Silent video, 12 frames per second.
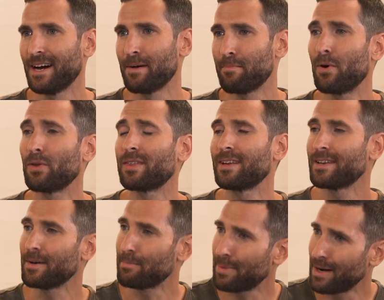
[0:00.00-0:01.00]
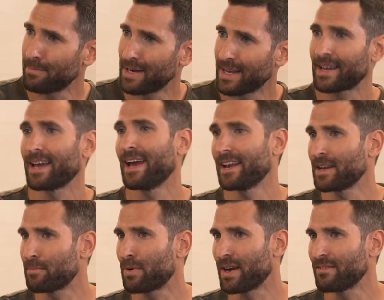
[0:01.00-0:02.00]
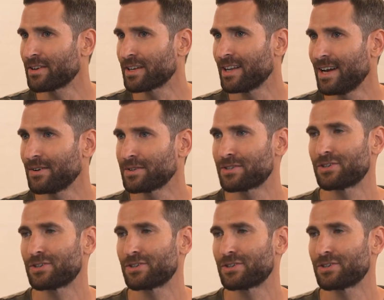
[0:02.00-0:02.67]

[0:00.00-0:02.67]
Both in the public and the private cloud,